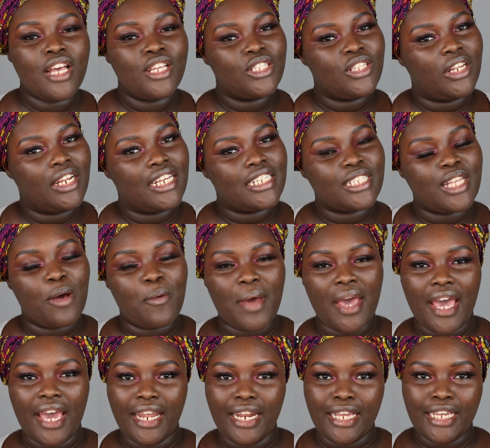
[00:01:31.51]
So let's go
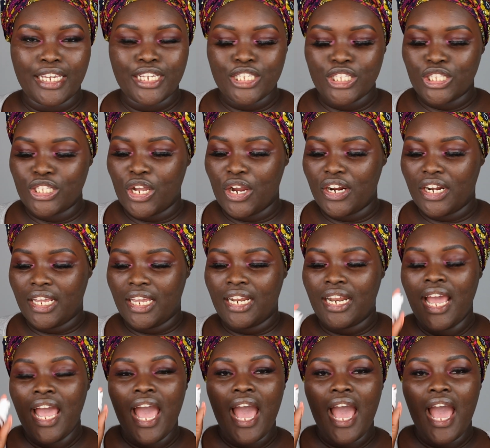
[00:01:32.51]
ahead and get started.